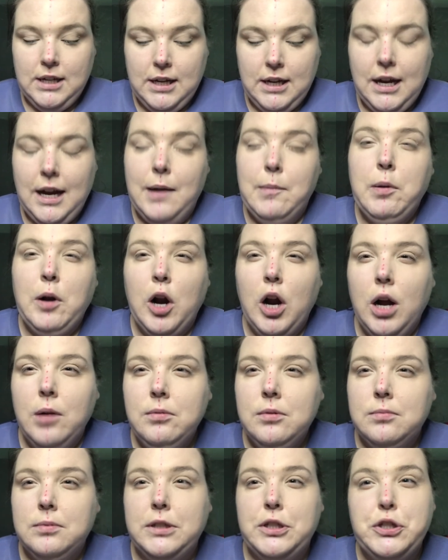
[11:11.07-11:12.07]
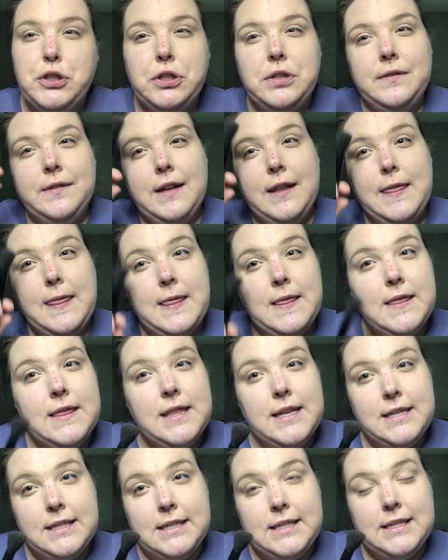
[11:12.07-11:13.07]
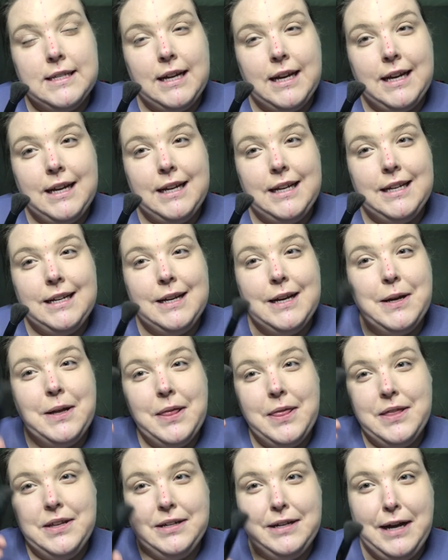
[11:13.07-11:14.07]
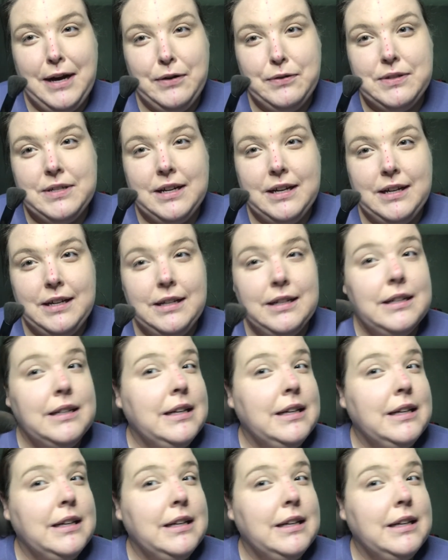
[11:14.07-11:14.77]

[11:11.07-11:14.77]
I probably should have done this side, the now side,